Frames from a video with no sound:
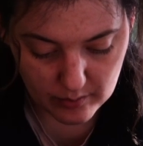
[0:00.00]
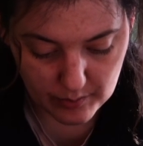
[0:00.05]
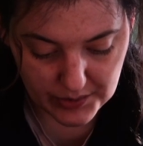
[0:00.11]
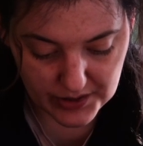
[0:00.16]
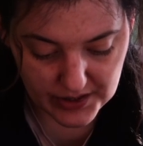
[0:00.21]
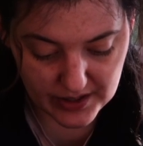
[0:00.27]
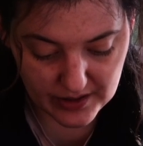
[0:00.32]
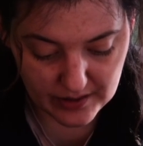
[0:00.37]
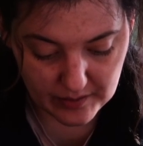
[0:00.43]

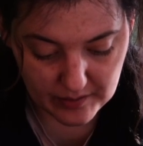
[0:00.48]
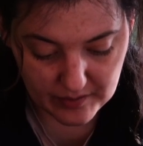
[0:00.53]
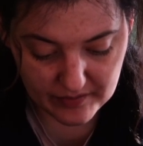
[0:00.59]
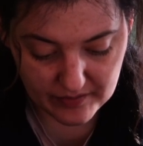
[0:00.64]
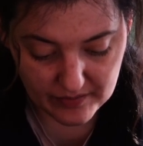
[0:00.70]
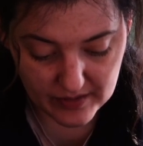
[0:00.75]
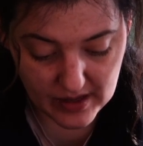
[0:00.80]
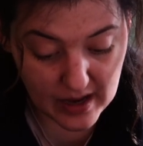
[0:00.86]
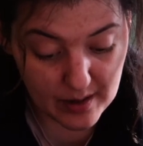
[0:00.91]
But
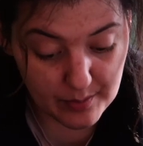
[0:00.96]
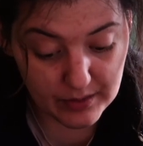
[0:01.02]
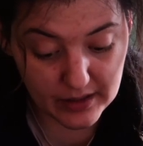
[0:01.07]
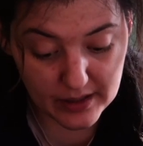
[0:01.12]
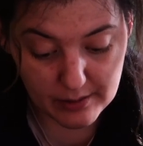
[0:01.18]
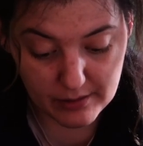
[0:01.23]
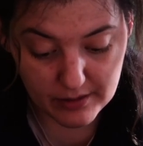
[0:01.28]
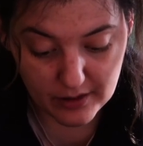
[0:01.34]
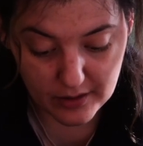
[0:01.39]
I
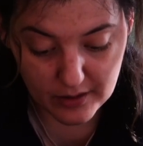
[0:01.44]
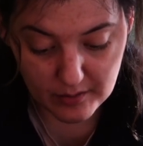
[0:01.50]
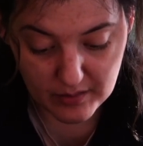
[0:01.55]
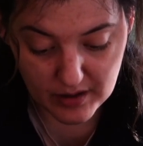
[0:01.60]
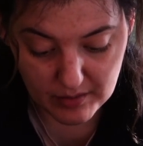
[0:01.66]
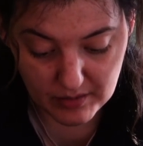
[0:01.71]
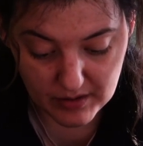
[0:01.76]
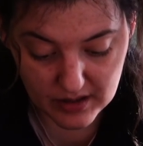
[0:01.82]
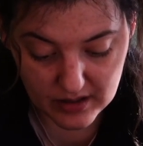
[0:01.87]
play with her
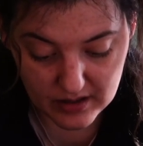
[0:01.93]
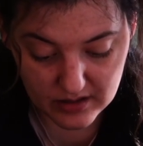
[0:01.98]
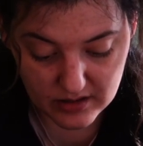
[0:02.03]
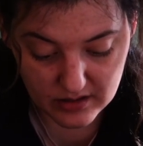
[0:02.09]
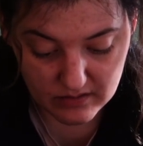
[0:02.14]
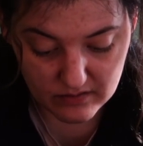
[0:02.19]
maybe